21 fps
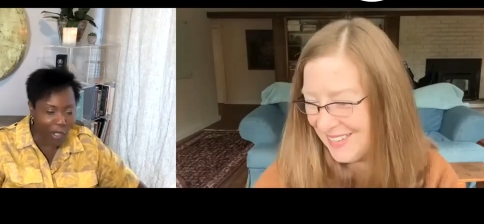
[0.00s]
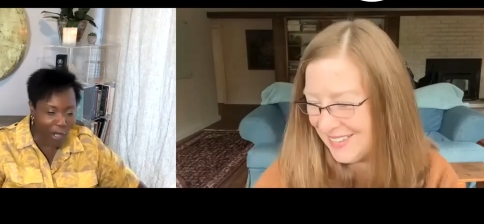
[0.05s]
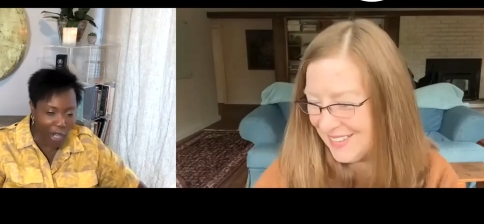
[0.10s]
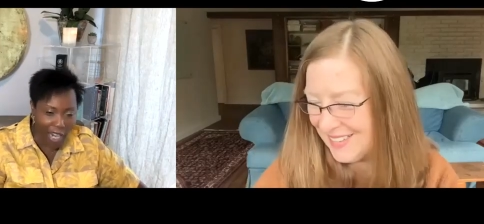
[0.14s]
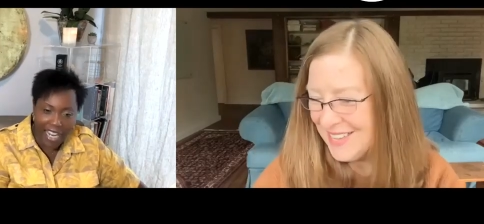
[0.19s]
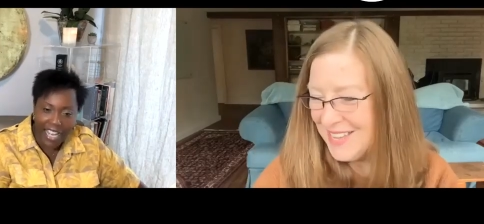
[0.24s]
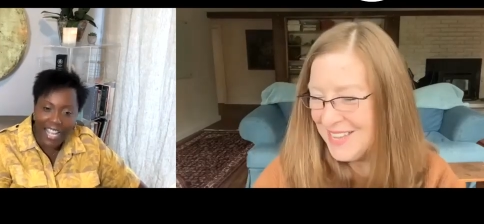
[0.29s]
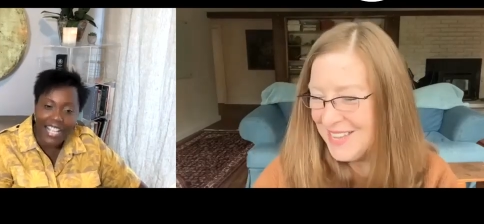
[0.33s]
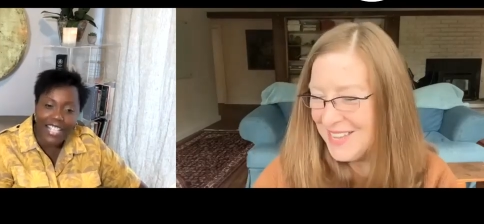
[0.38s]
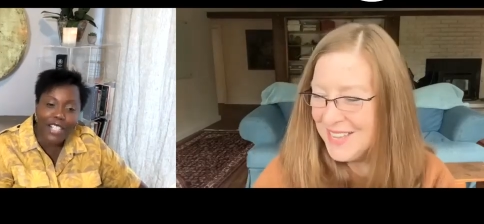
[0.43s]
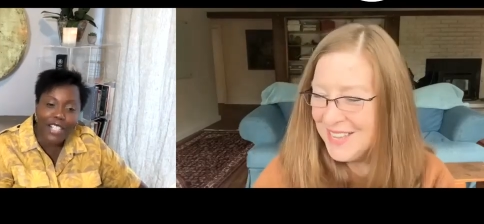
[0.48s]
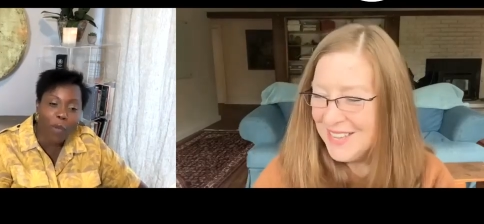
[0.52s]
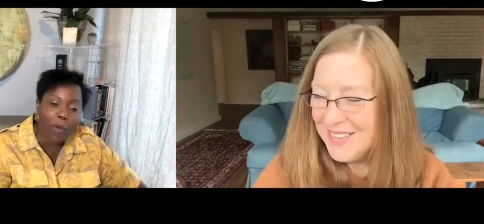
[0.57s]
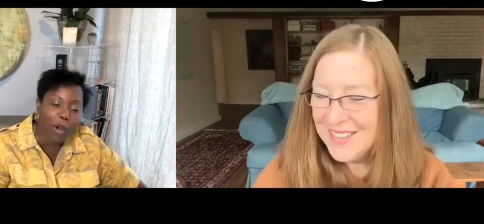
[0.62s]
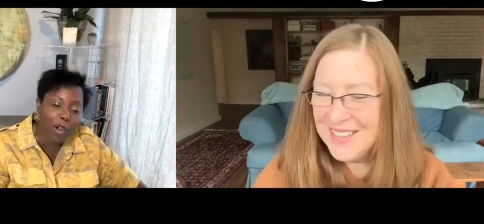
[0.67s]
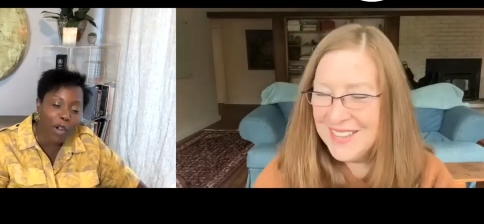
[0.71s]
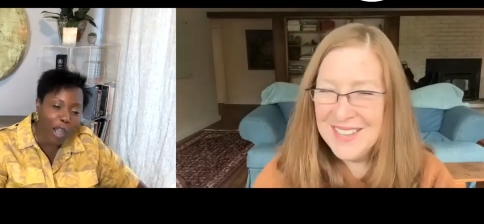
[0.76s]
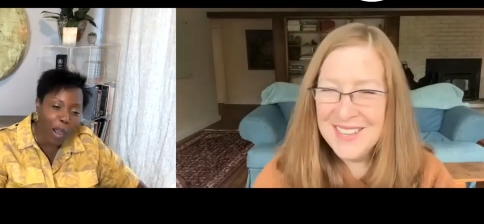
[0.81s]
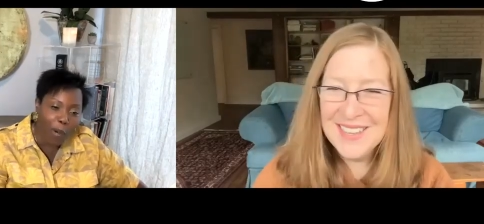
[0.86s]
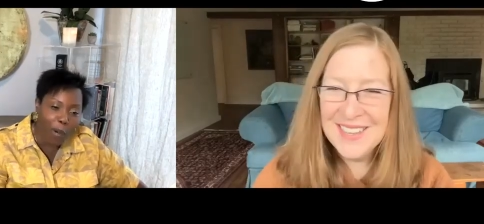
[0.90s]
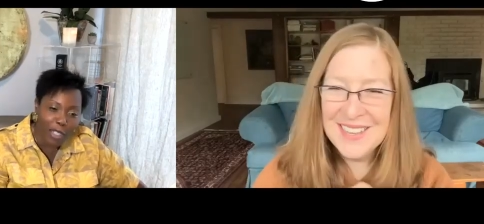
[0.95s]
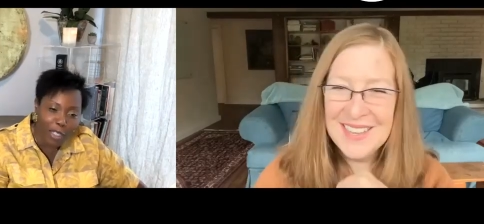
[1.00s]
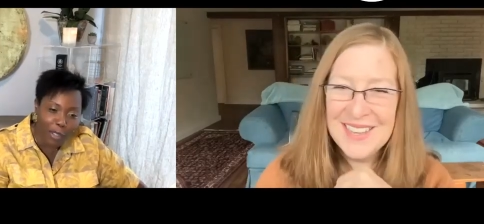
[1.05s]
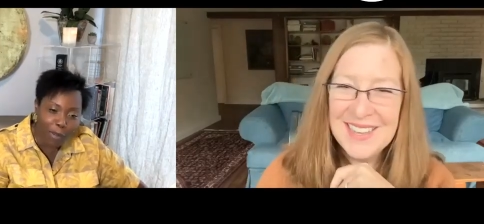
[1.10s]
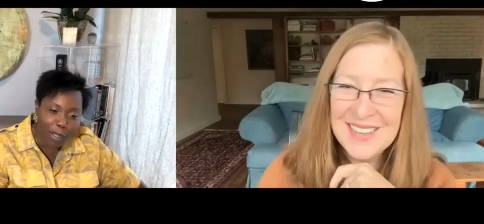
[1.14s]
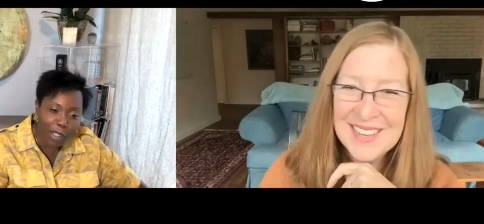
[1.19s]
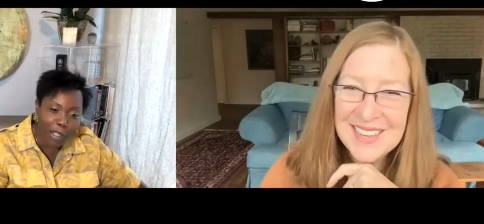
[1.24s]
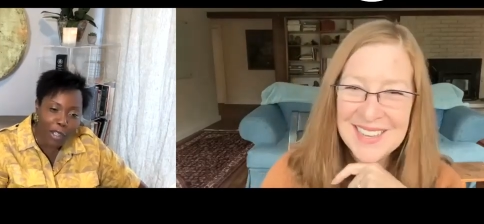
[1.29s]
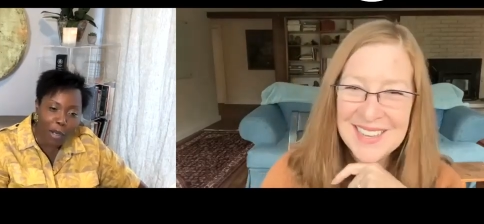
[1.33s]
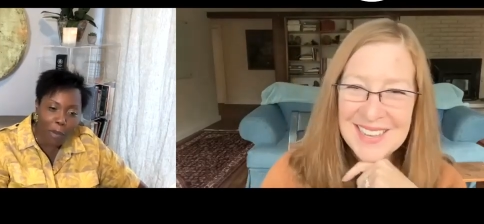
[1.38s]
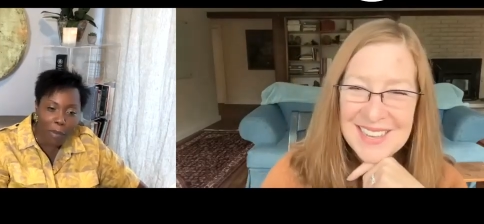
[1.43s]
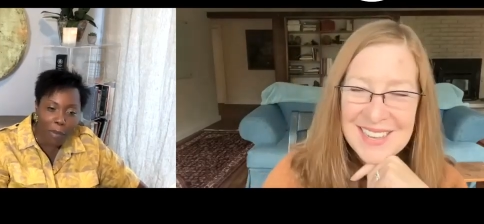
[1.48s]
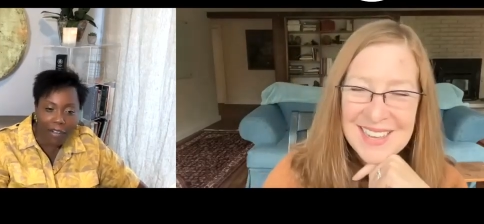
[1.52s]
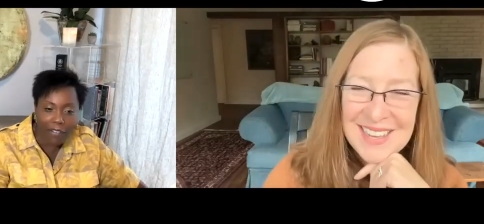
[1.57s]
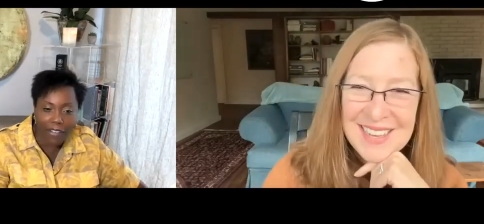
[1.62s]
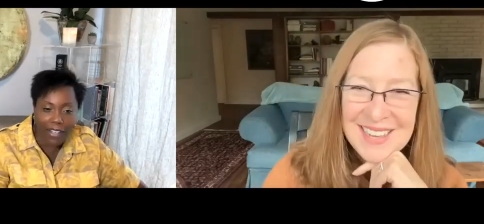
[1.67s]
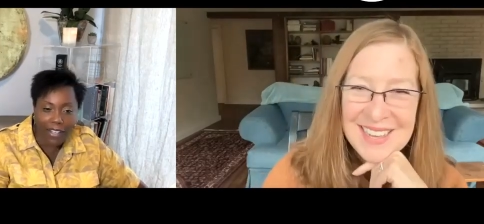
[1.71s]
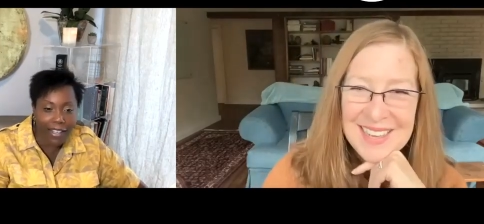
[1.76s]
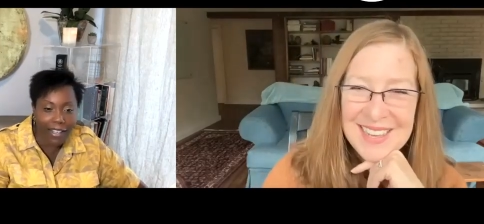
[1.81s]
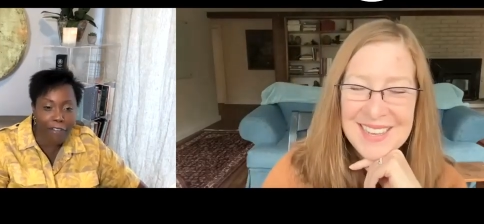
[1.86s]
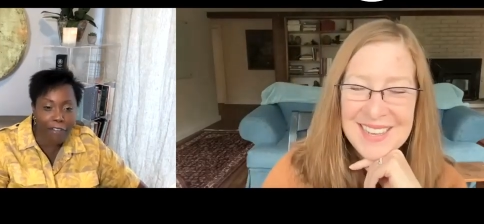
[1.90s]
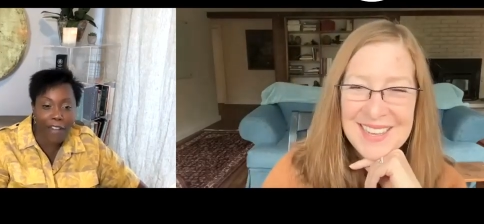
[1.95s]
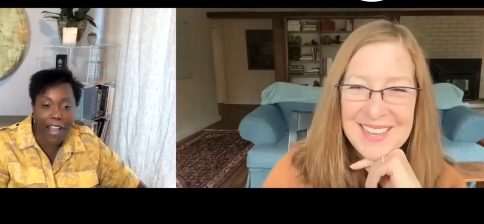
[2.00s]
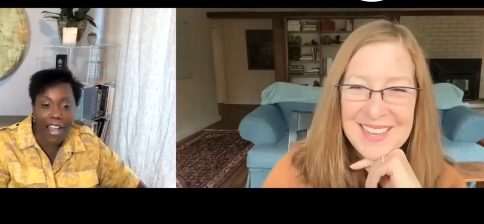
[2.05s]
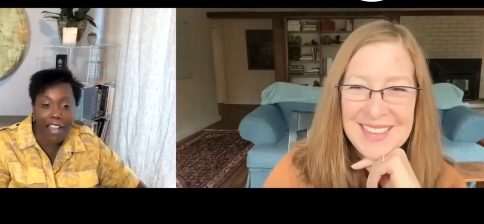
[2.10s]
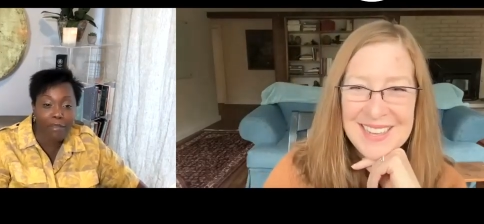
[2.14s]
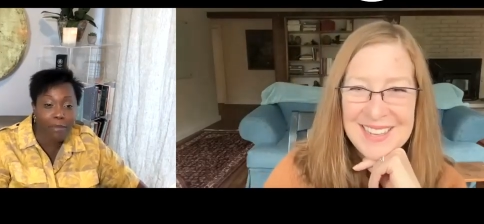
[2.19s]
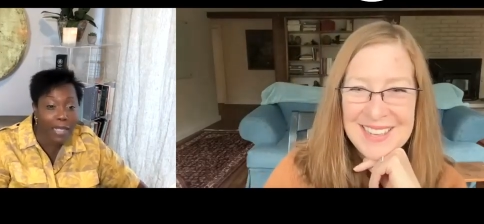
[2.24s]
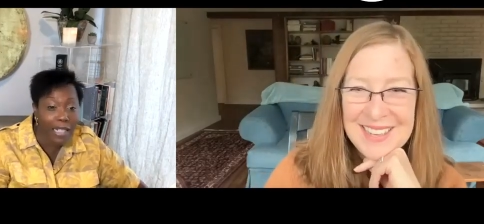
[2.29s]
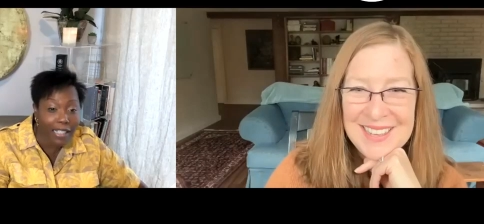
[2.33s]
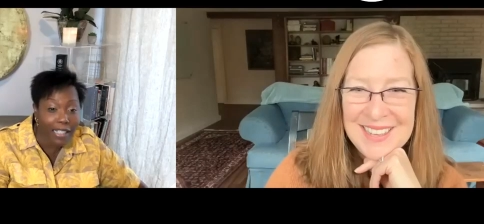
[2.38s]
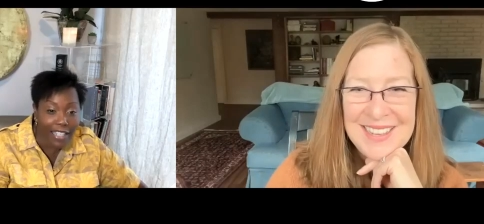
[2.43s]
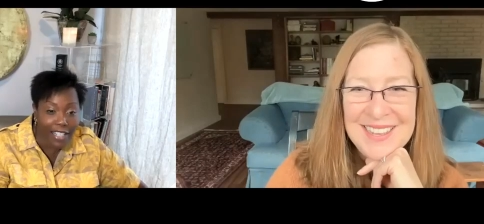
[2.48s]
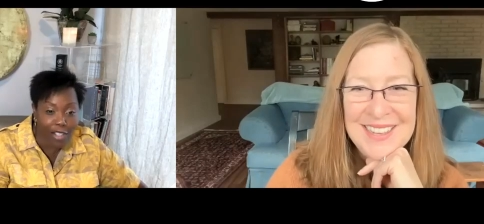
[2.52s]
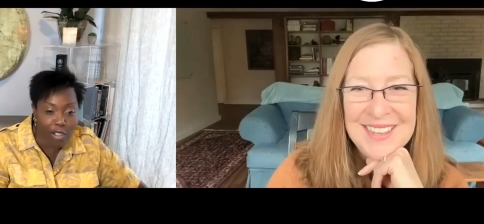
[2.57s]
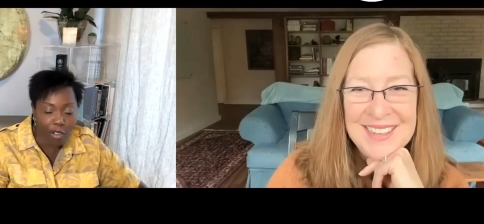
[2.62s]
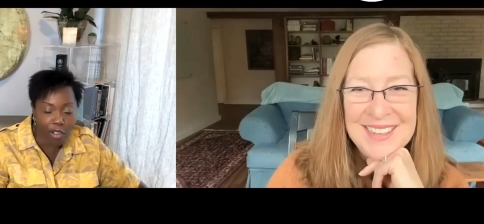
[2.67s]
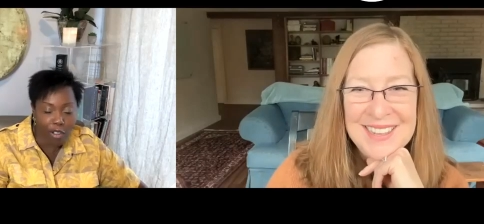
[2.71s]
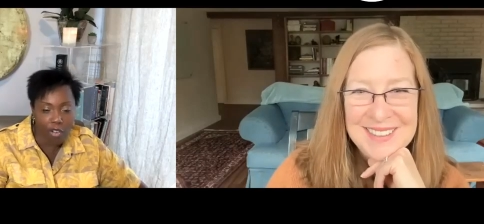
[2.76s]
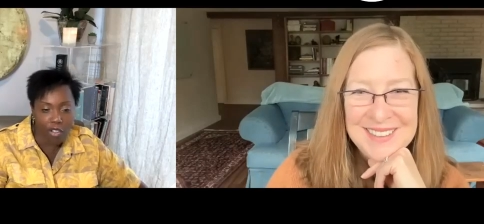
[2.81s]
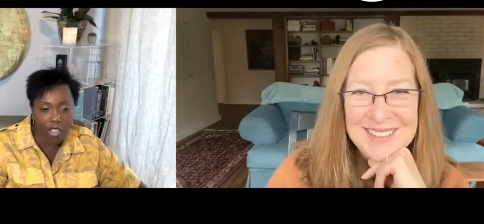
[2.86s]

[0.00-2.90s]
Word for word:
Speaker 1: great. And so we'll go into a little bit of like a five minute laser